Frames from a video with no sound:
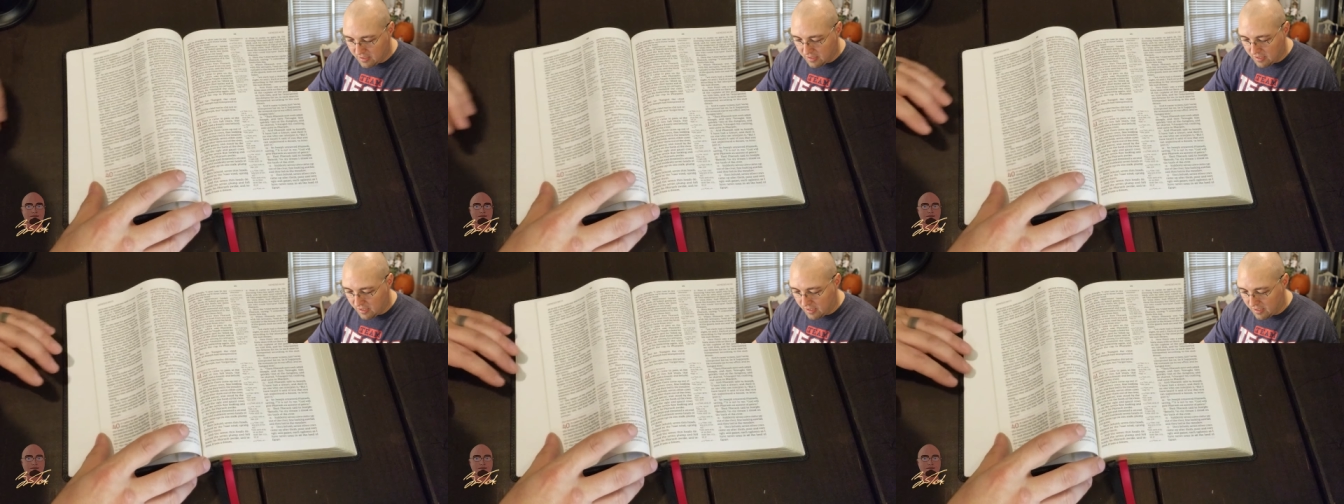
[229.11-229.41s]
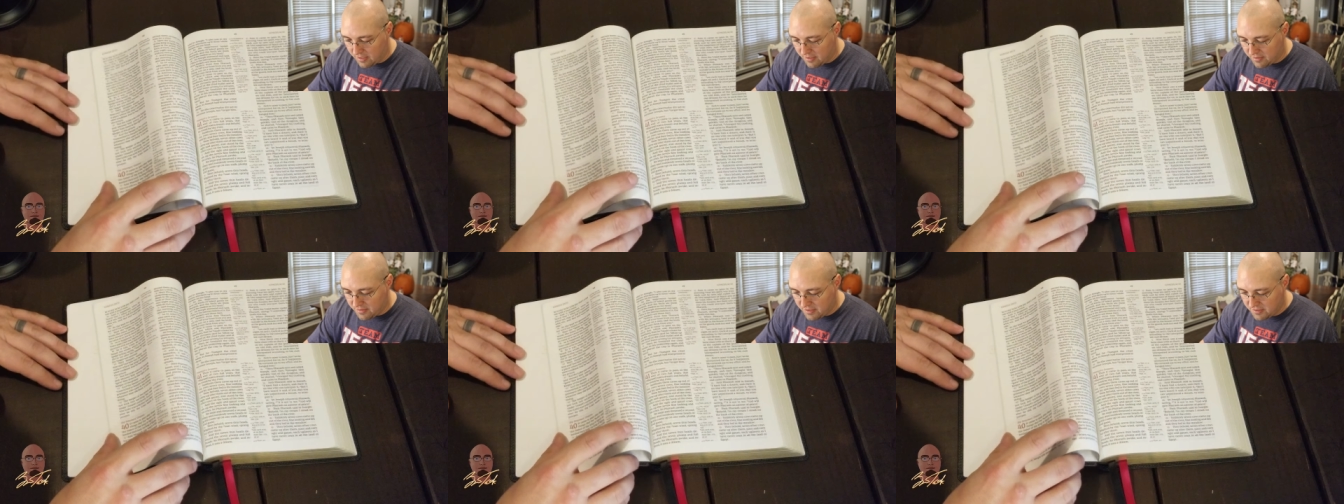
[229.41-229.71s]

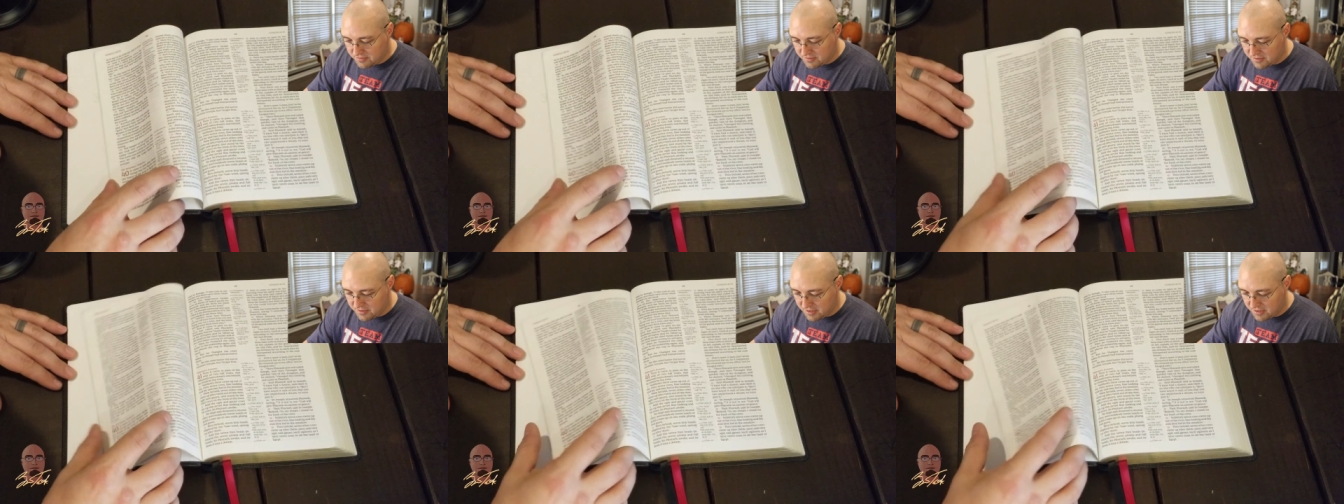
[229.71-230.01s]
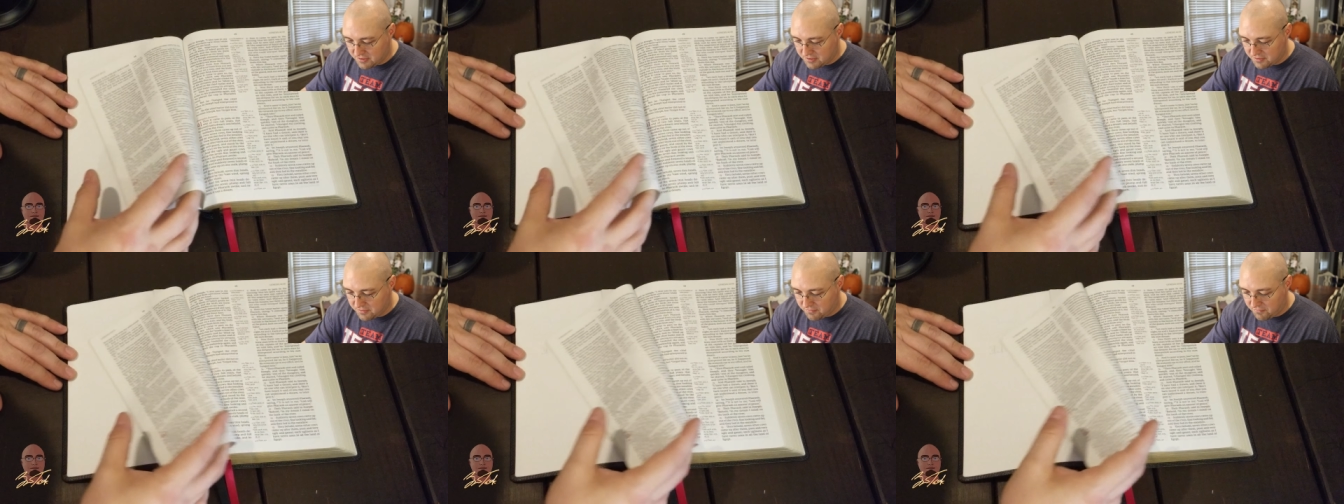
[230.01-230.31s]
uh, this
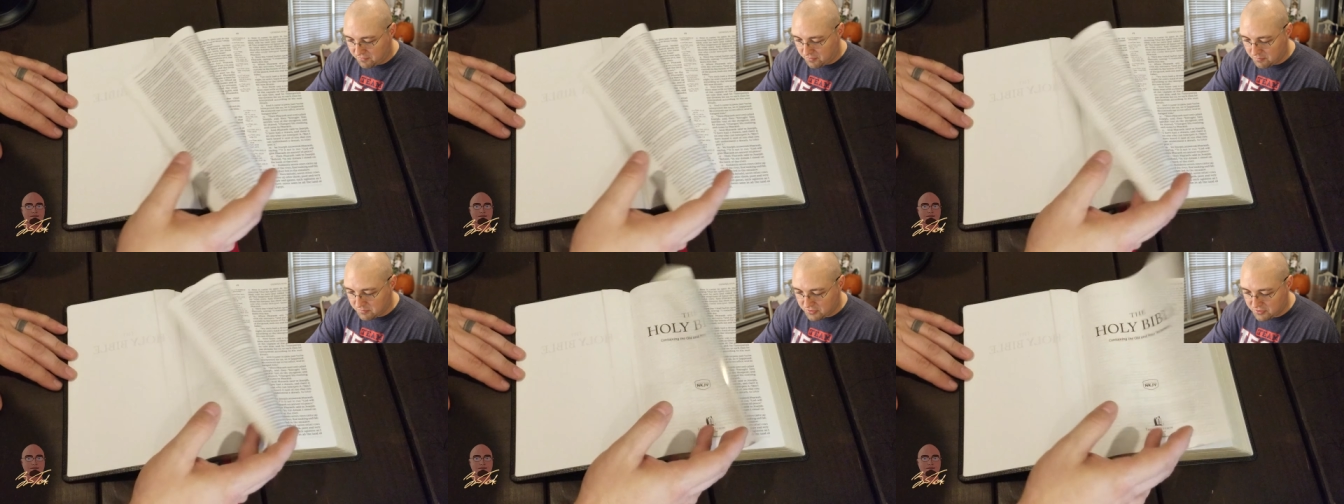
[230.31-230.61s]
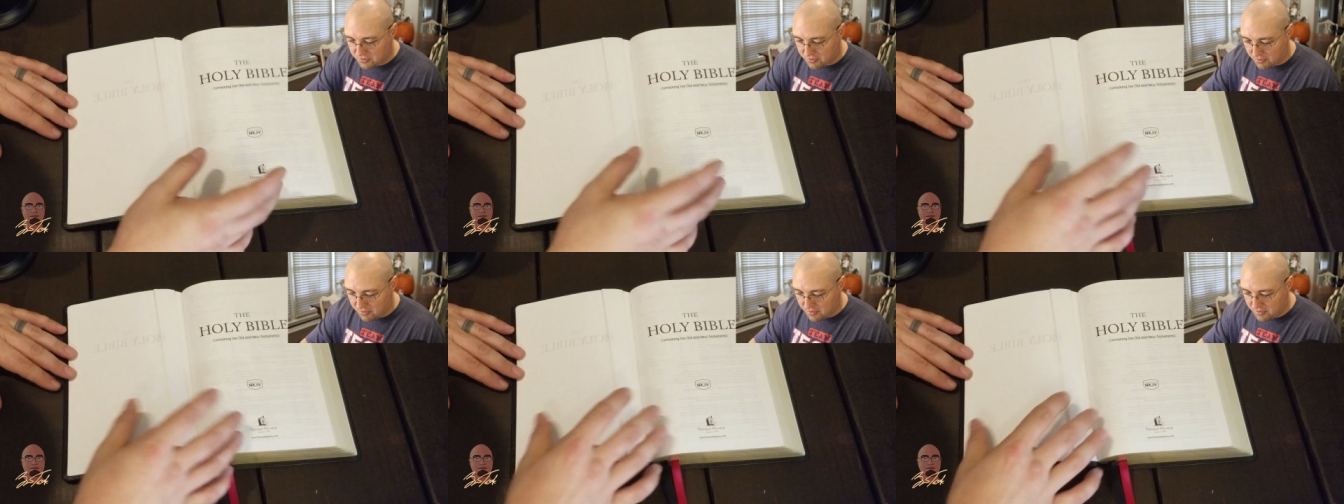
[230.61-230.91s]
edition from
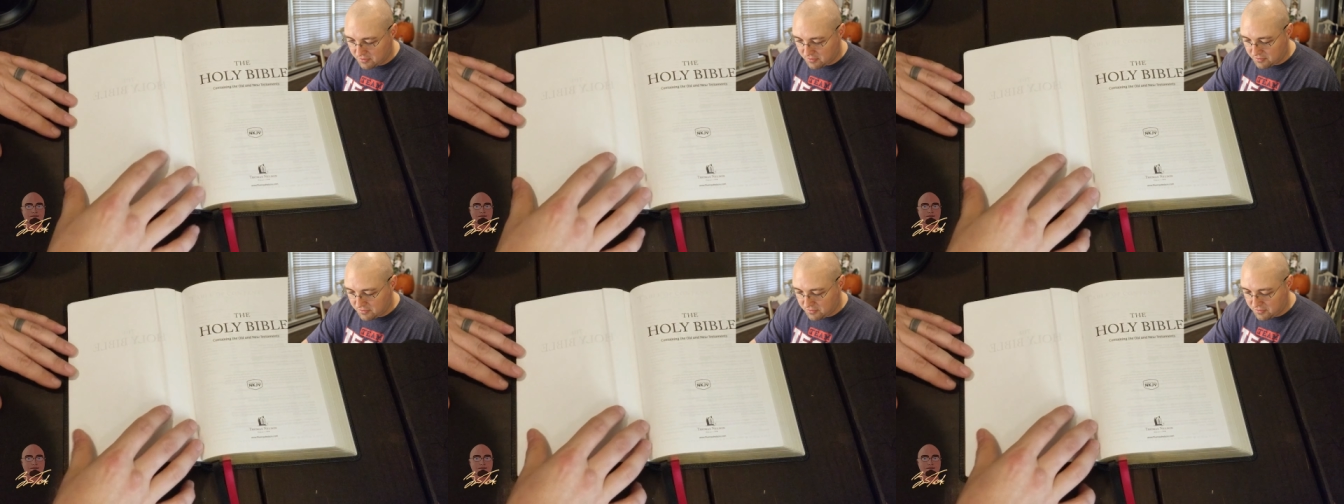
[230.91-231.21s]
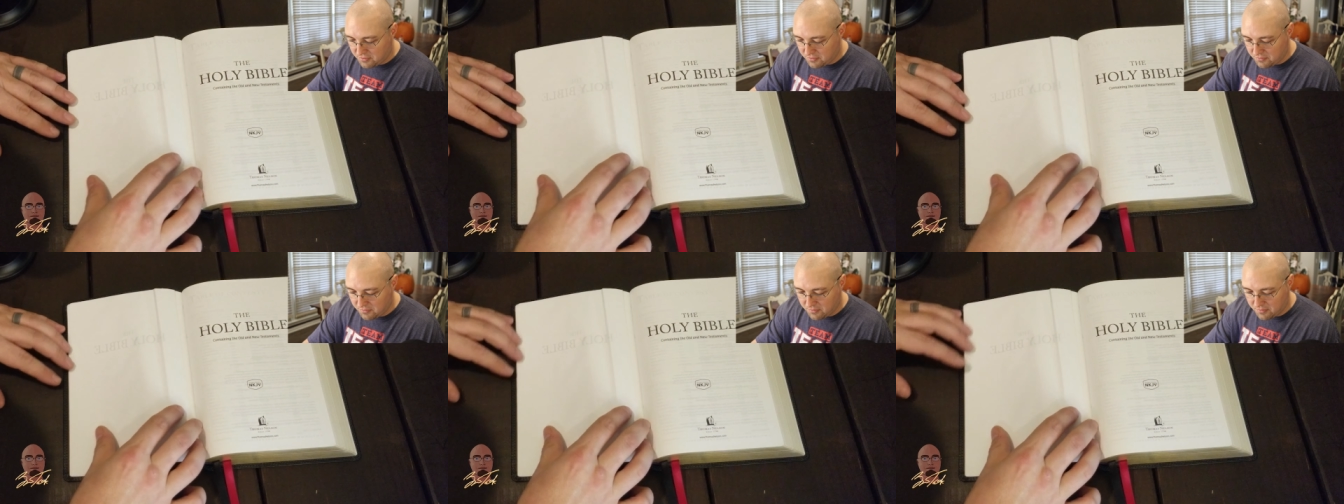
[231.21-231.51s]
start
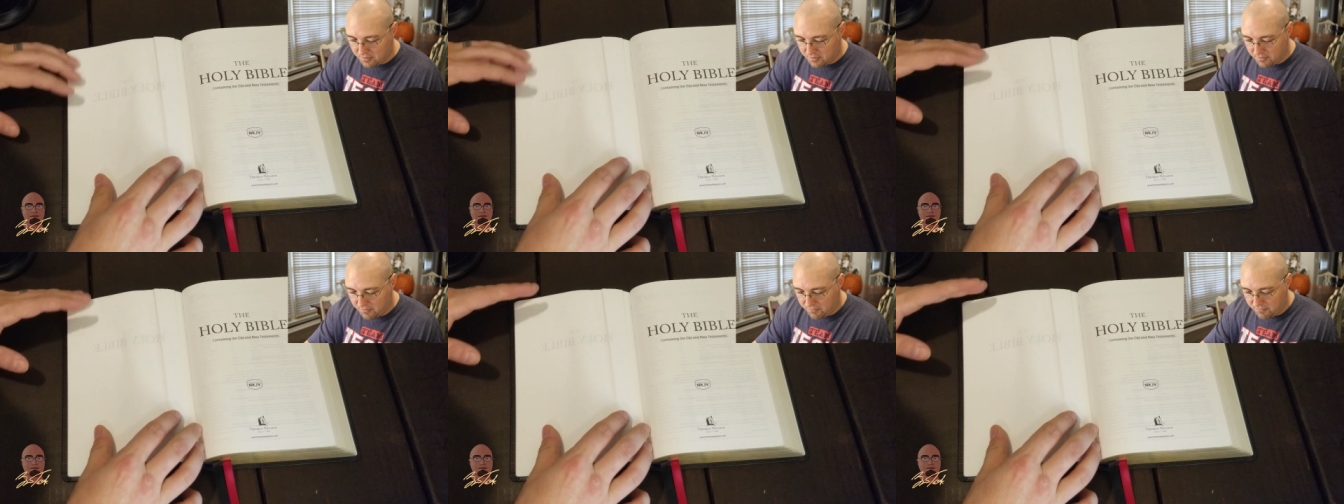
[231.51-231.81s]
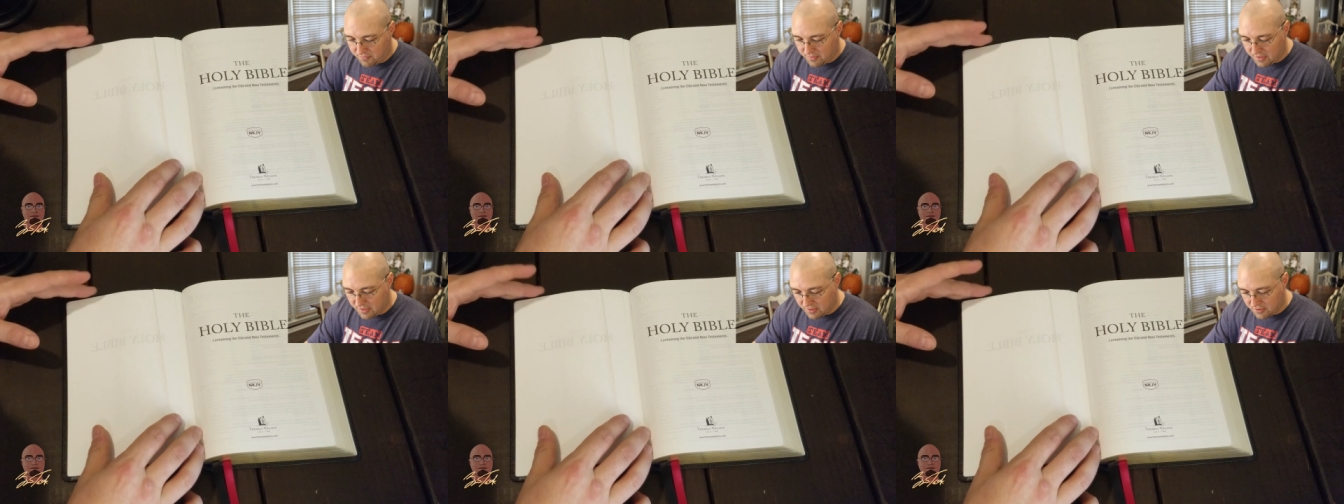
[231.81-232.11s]
to
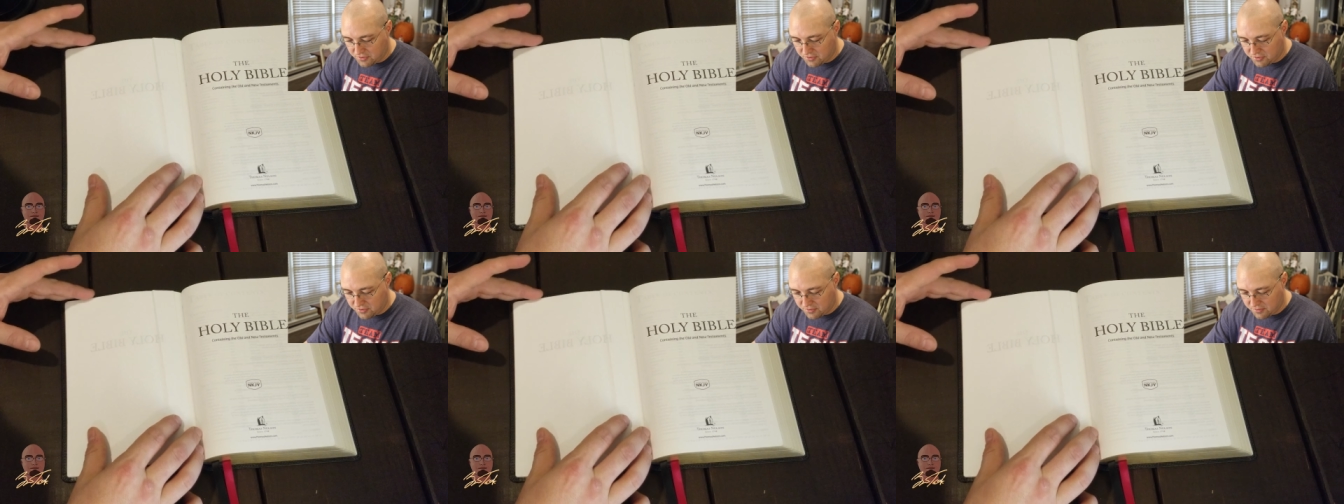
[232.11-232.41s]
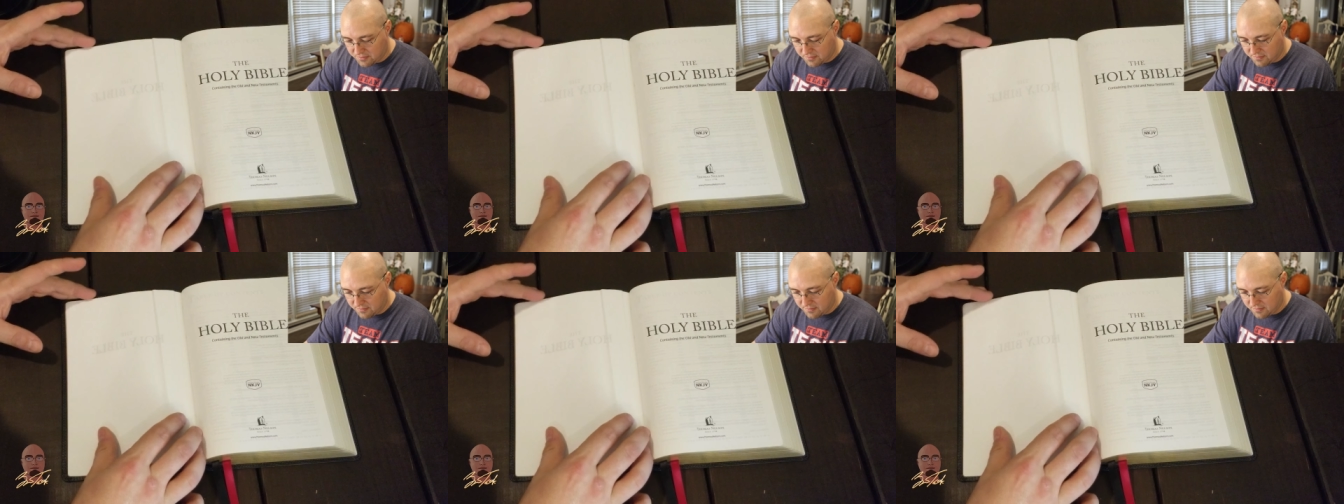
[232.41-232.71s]
finish.